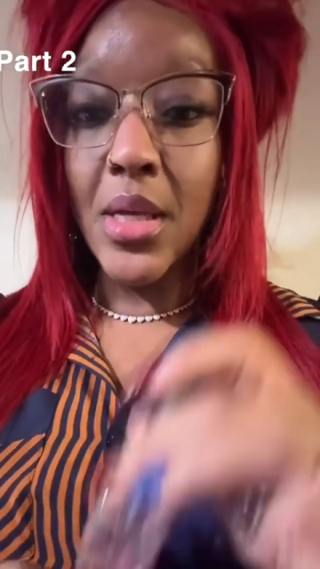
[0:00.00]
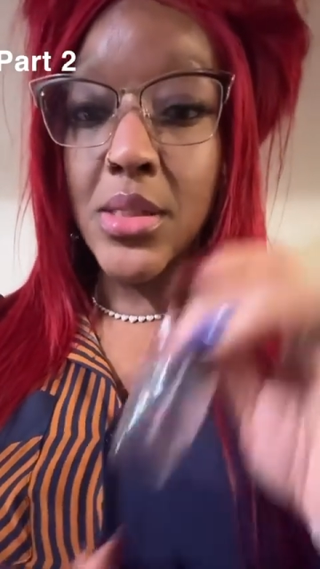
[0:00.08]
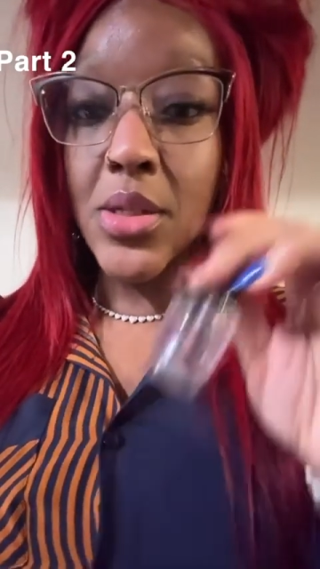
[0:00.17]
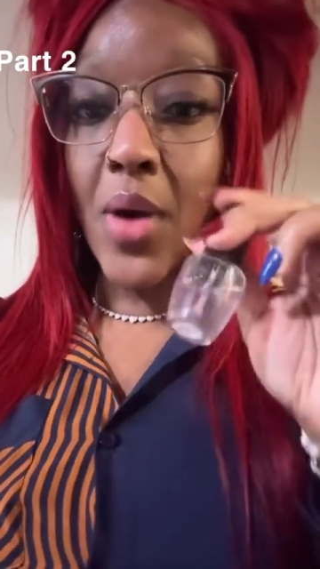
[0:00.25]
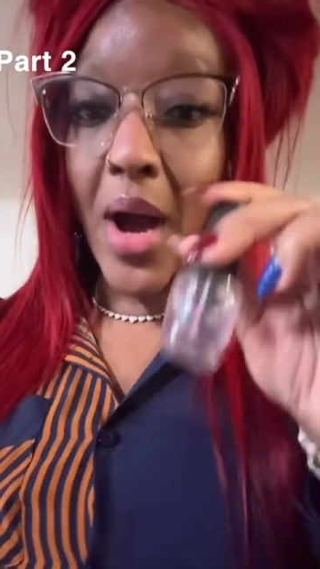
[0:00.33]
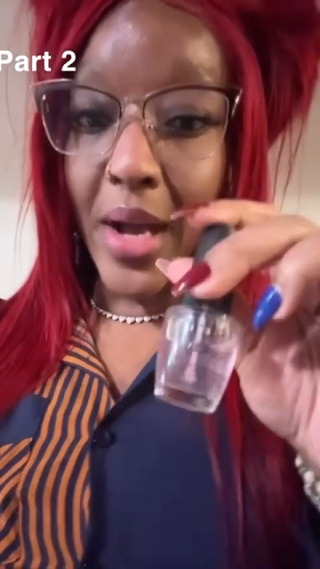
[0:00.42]

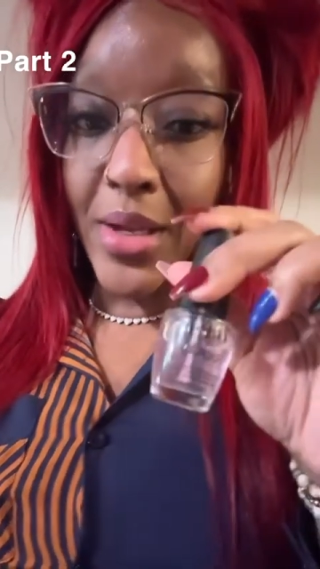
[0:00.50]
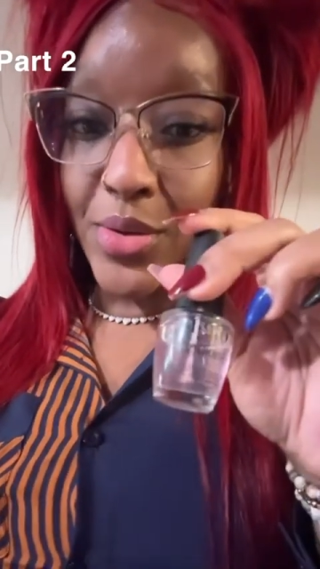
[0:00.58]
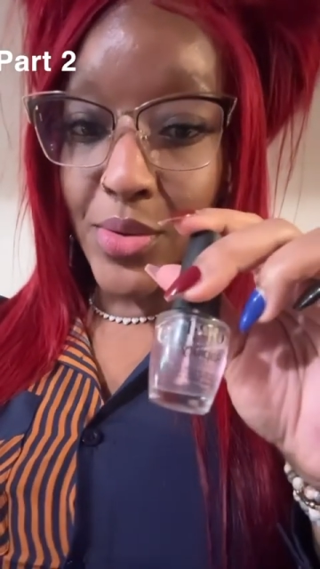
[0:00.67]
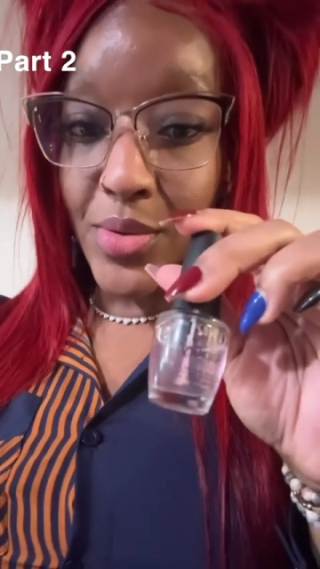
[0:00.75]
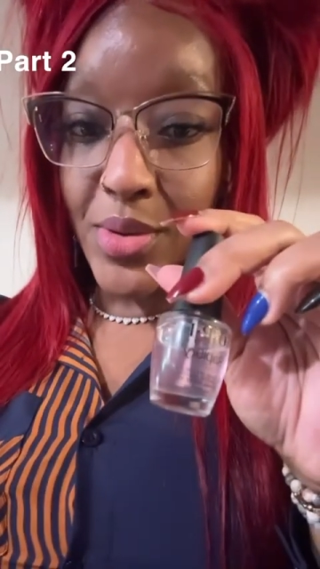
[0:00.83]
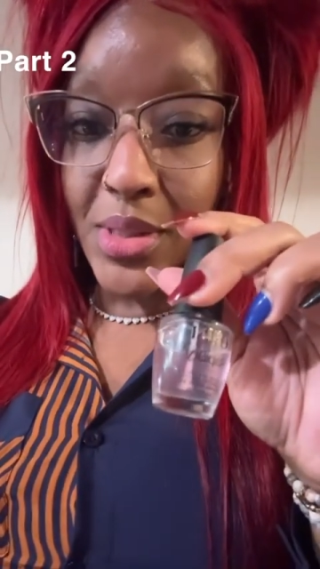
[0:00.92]
So I
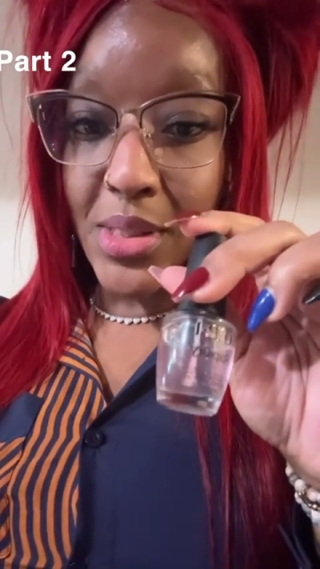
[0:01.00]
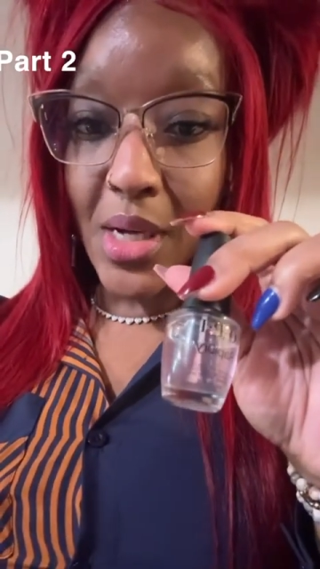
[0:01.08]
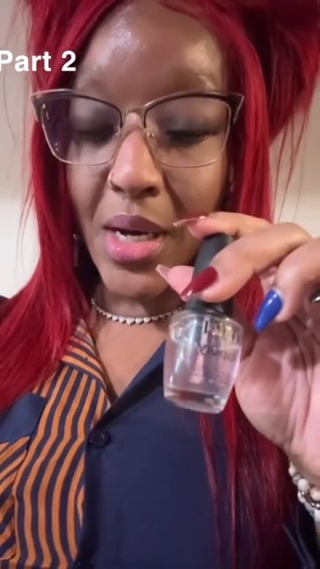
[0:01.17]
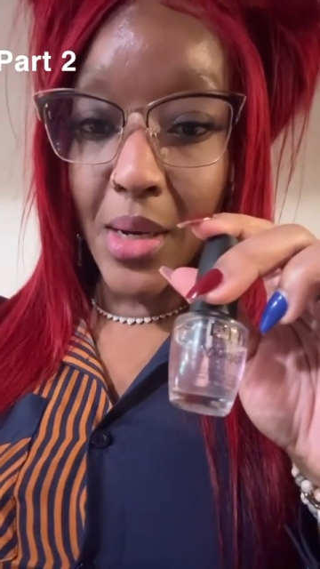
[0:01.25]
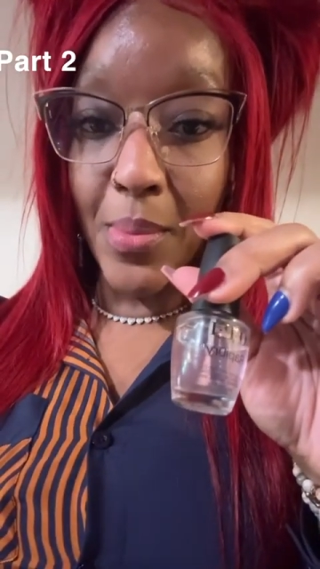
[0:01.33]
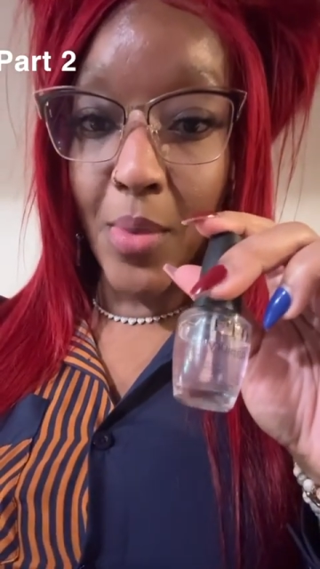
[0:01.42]
use
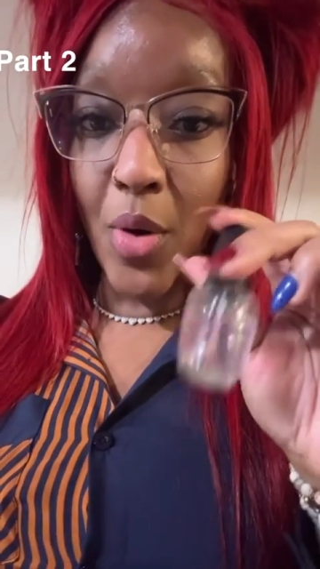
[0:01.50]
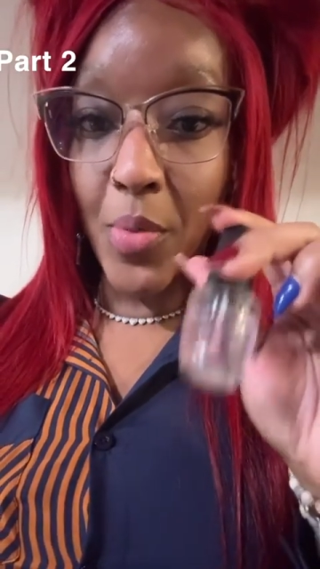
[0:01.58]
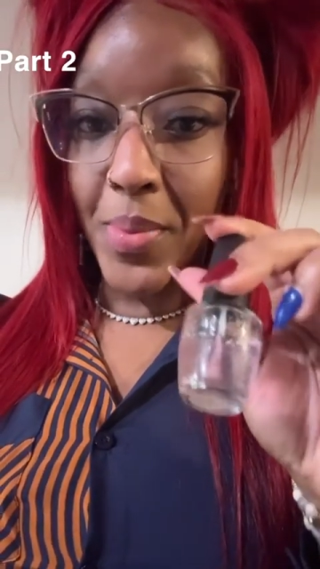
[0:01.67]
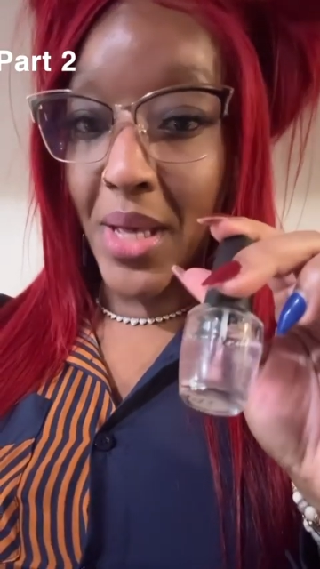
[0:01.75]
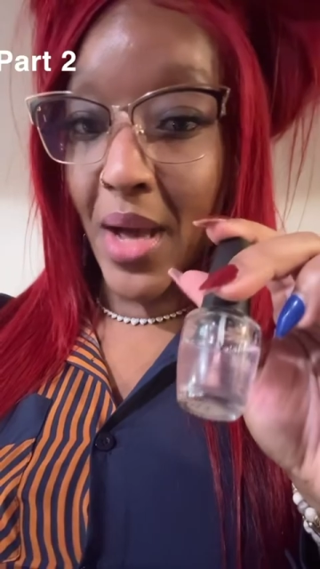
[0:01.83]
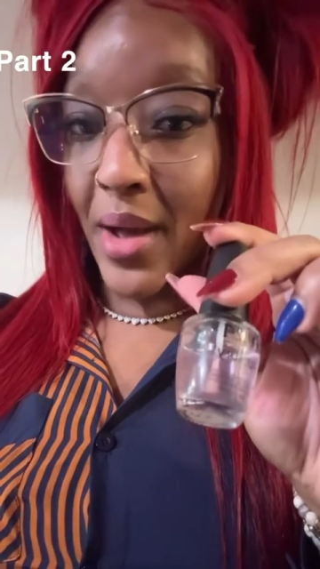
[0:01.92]

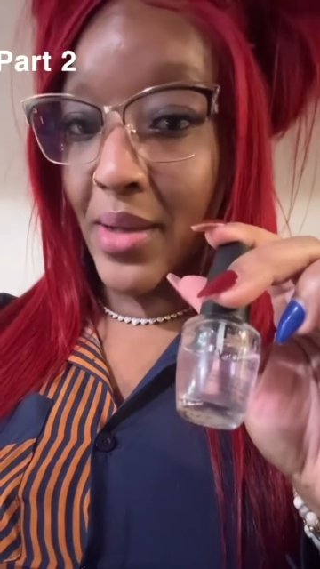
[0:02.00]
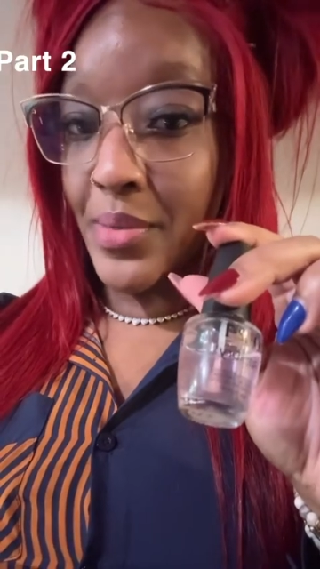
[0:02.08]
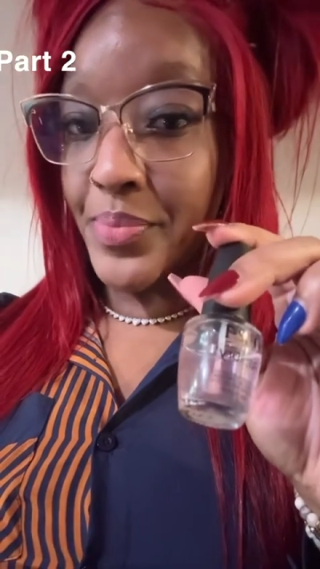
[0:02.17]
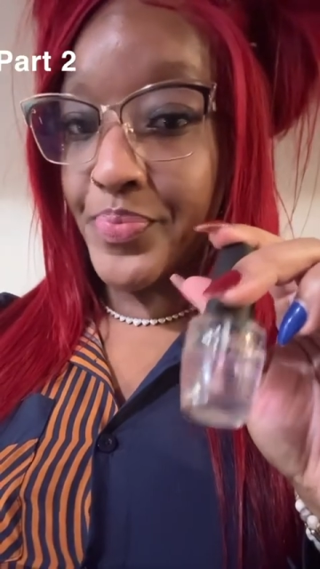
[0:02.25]
OPI.